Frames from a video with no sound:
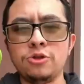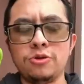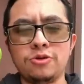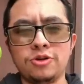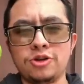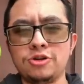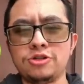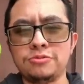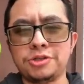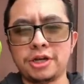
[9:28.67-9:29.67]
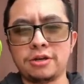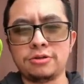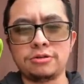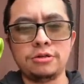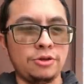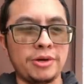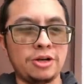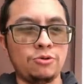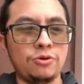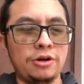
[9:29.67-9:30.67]
through your YouTube channel, no
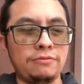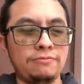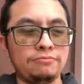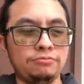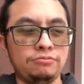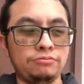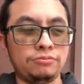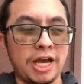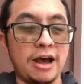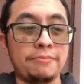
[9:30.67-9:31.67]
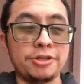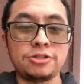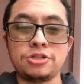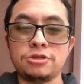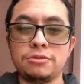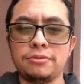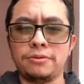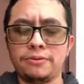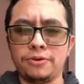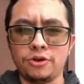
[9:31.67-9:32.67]
matter what happens,
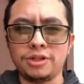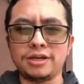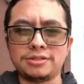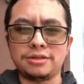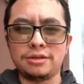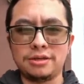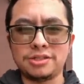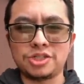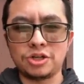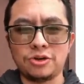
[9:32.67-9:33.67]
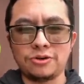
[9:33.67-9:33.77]
your legacy is secure.